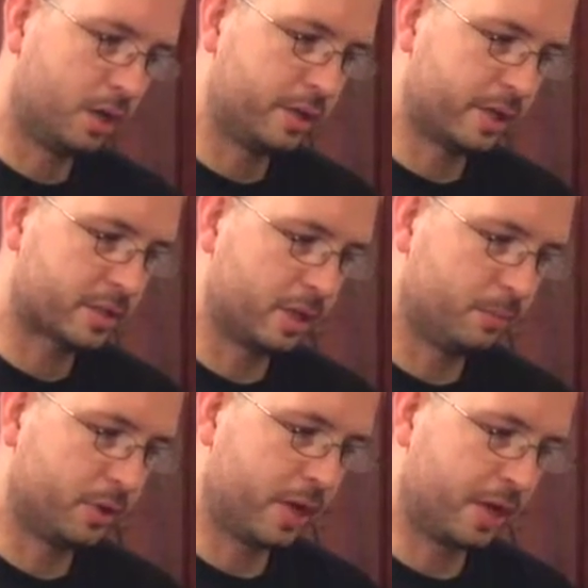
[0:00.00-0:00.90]
Next up,
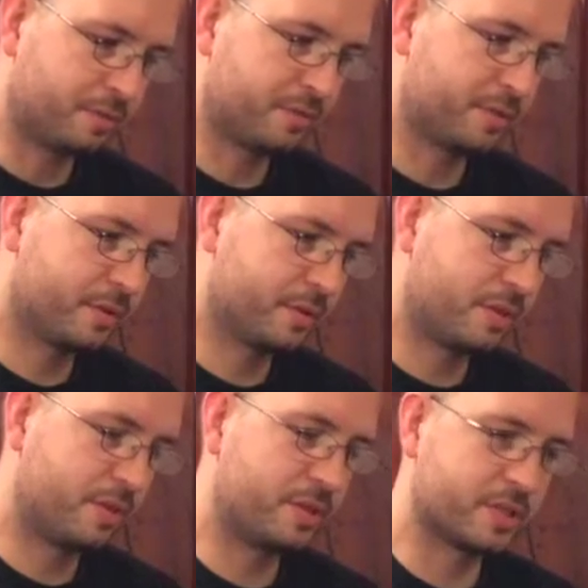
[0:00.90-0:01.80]
we have
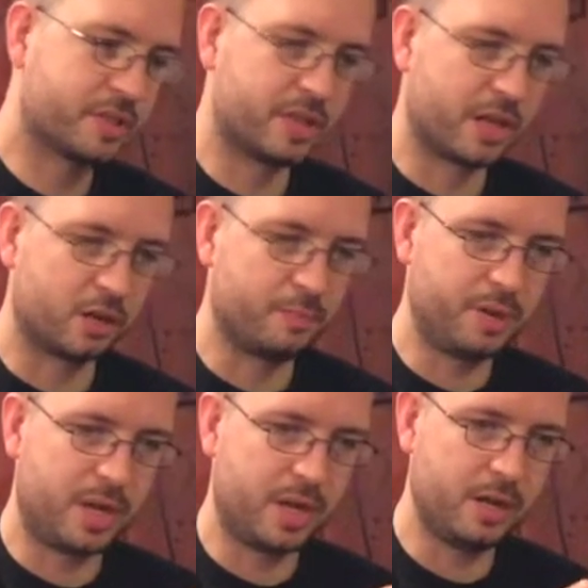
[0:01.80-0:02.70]
the standard
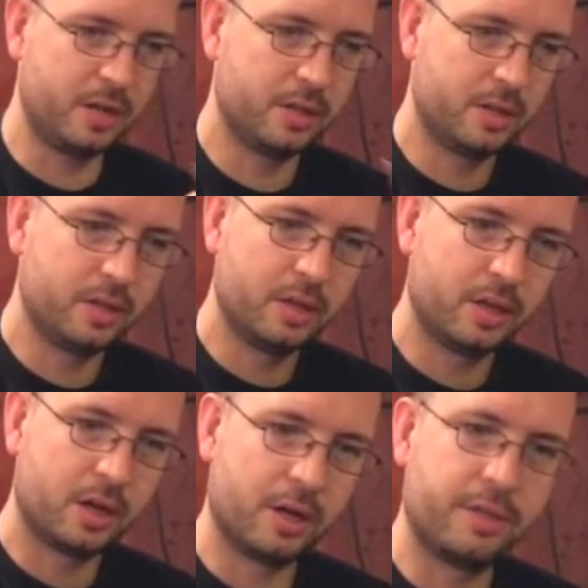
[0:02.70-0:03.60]
pin.
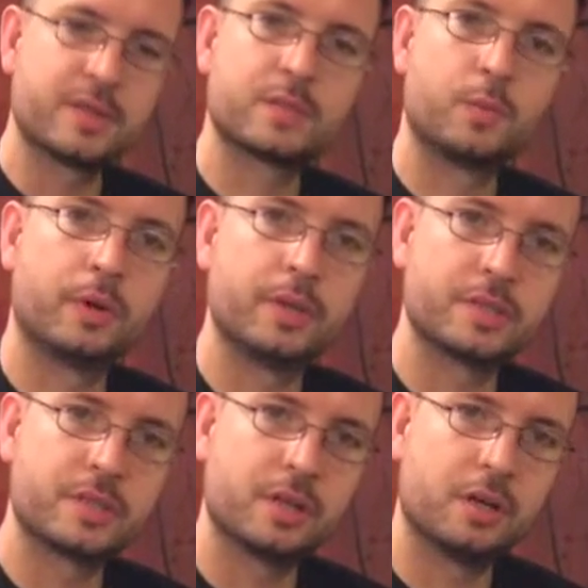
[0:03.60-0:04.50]
This one
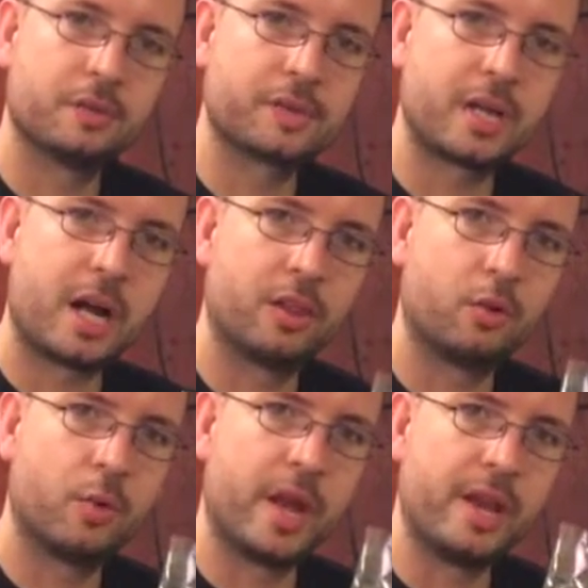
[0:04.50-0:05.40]
is of
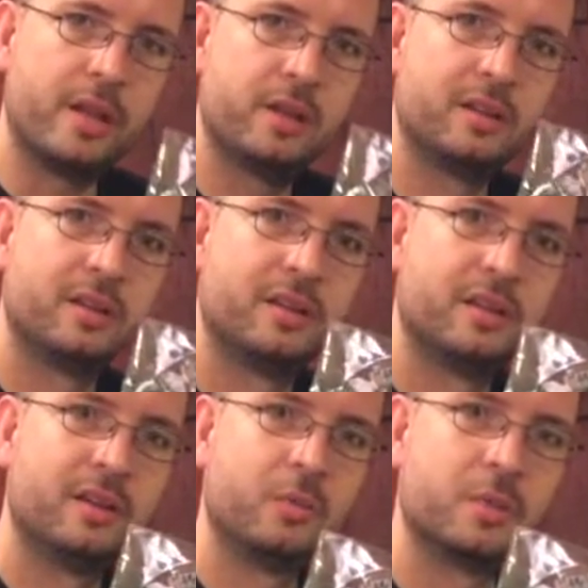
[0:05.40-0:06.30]
Kylo Ren,
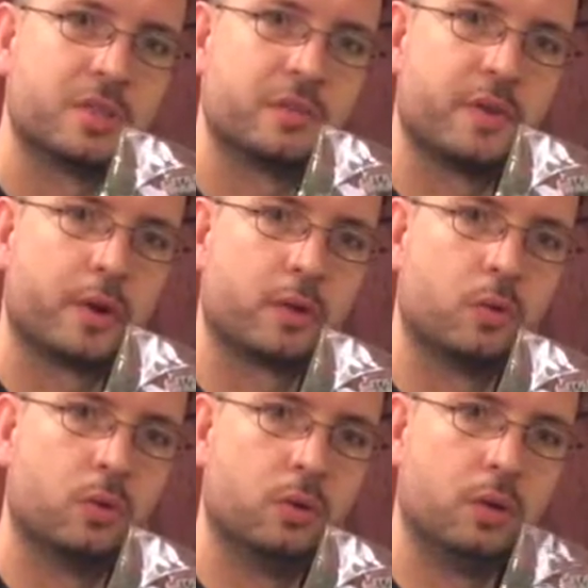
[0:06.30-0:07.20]
which is very
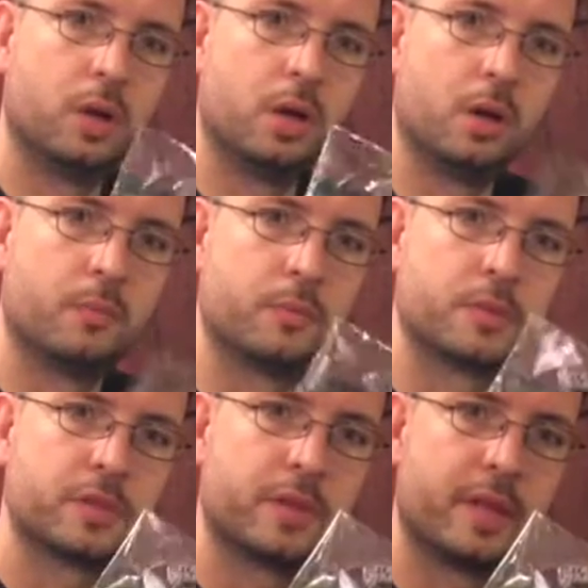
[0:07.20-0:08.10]
cool.
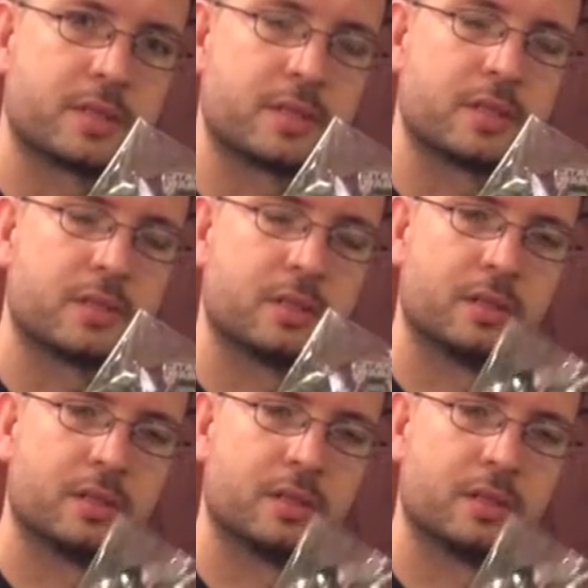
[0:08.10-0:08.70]
So that's